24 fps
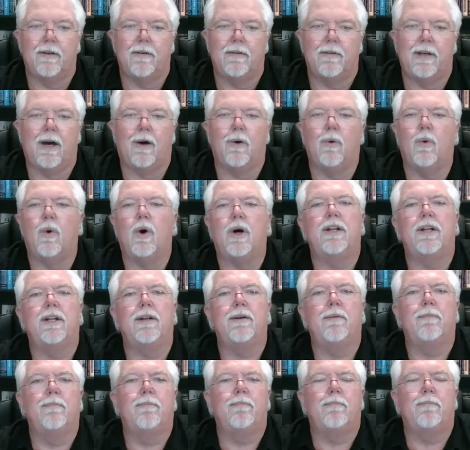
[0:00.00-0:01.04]
now what
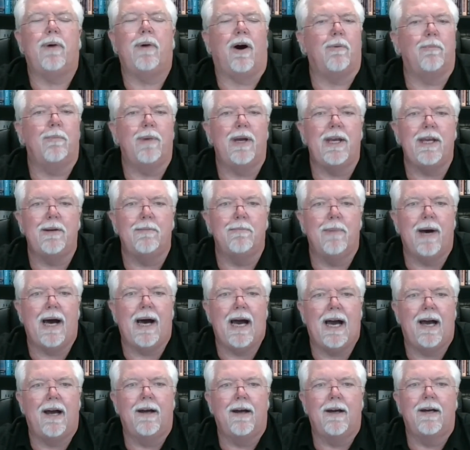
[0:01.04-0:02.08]
did paul mean
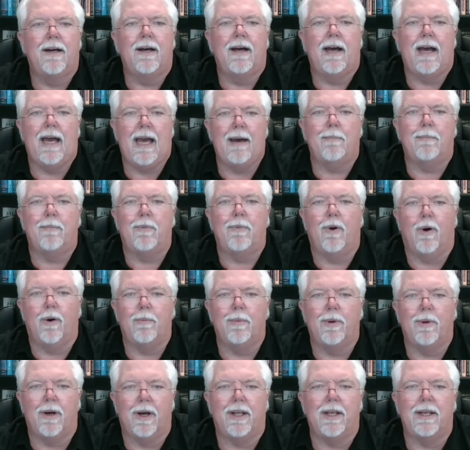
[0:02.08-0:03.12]
by
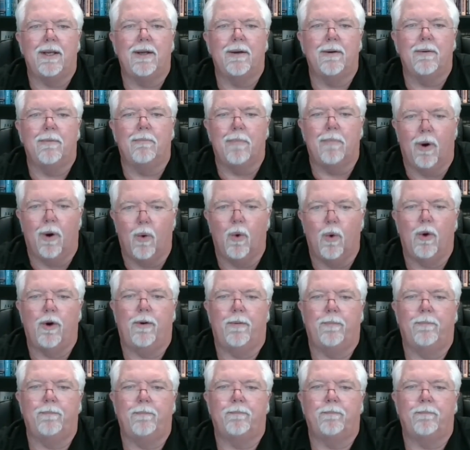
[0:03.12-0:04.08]
abnormally born